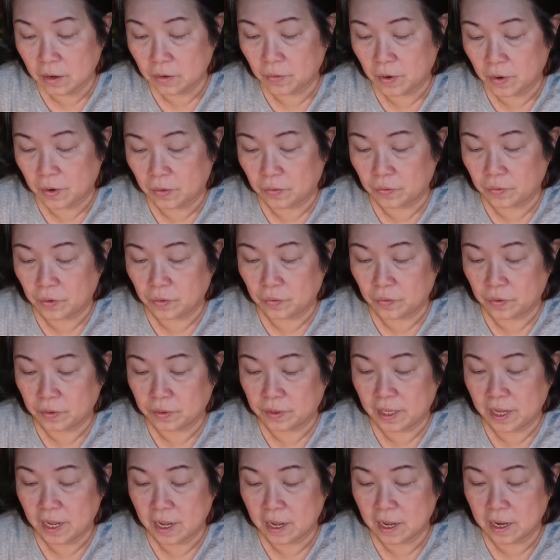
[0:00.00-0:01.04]
when we were
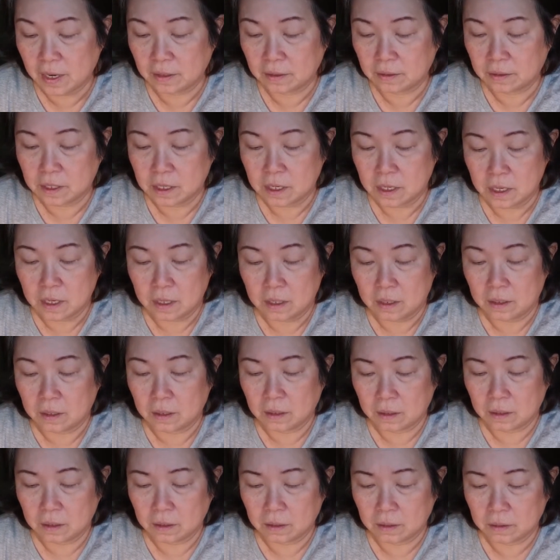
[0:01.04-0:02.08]
there,
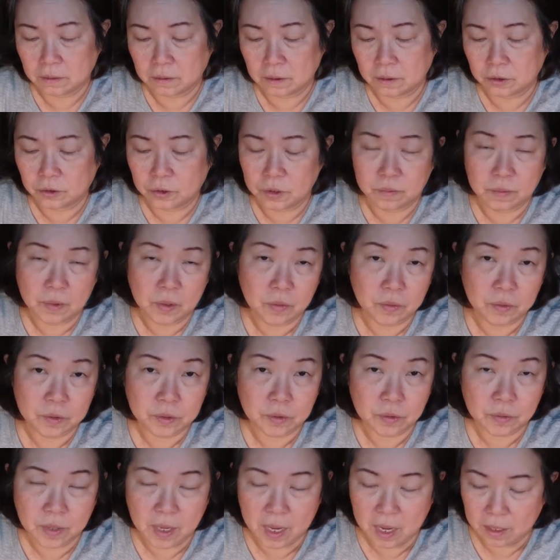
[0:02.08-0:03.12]
the treatment was
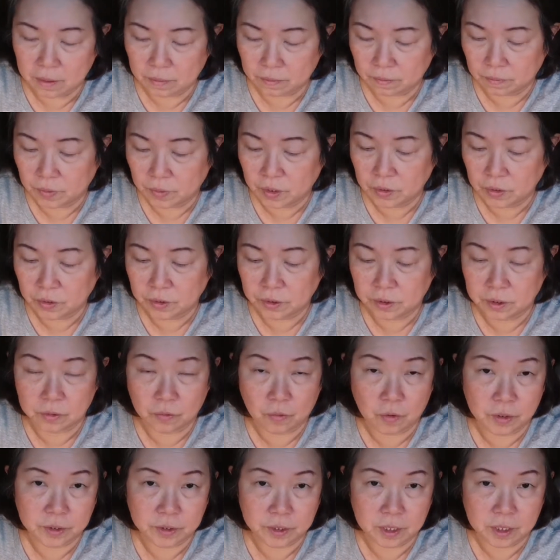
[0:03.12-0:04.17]
okay, because it
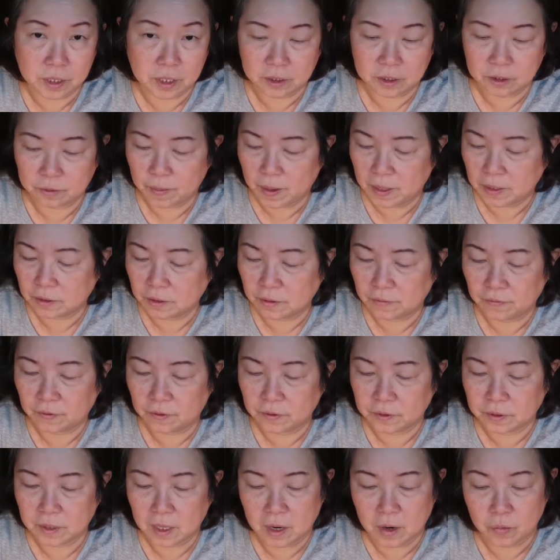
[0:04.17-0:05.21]
was an expensive
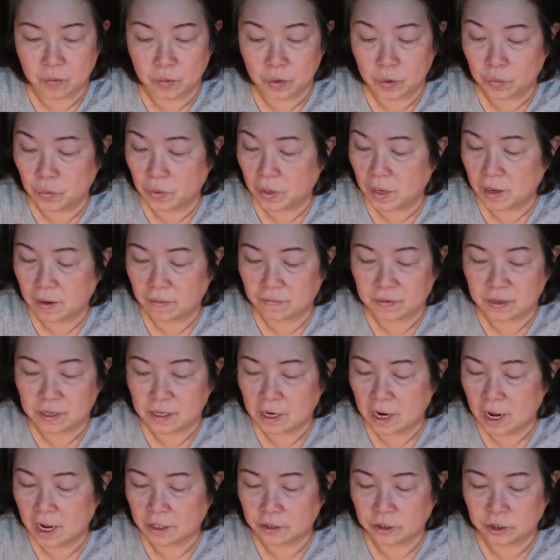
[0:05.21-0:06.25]
hotel and we were having
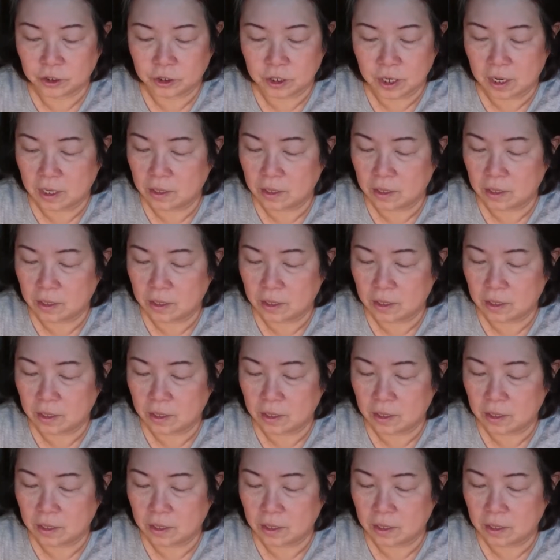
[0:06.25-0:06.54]
lunch there.